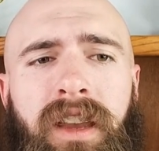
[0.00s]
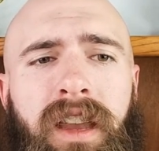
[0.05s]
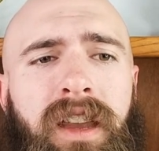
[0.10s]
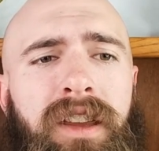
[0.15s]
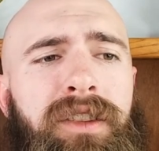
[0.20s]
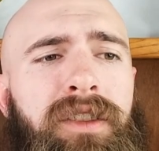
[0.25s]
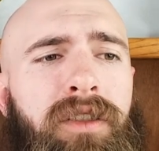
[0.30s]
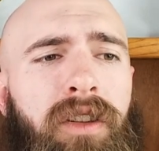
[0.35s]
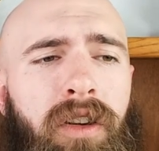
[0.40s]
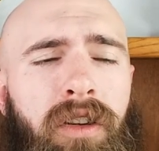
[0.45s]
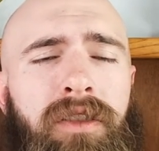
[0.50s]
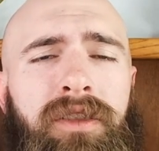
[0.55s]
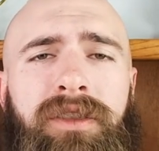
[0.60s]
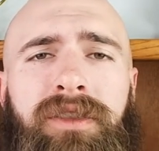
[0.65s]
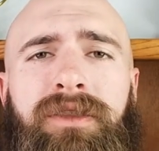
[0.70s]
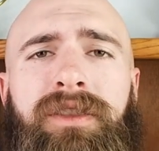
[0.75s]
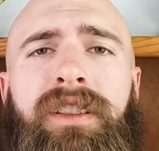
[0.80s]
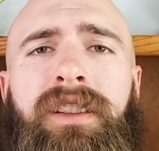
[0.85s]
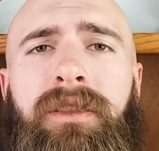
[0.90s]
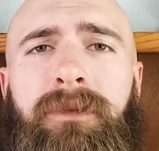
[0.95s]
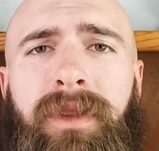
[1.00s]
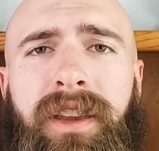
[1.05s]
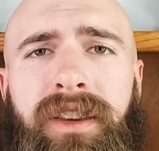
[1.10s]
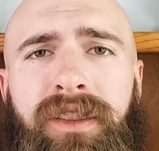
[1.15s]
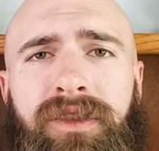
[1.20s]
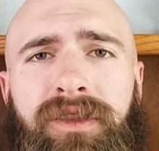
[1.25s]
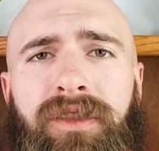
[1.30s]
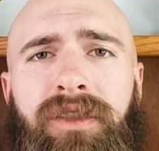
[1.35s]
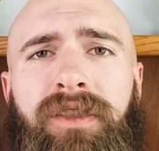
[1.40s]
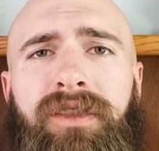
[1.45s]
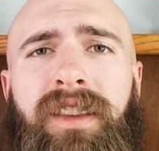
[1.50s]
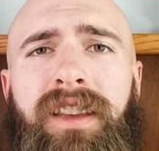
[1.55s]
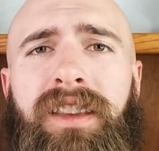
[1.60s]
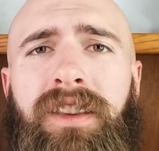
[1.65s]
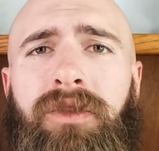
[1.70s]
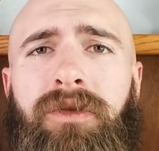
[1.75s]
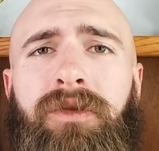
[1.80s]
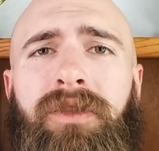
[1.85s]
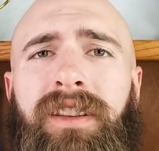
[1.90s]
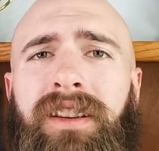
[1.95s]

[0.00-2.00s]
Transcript: And you also need to make sure that you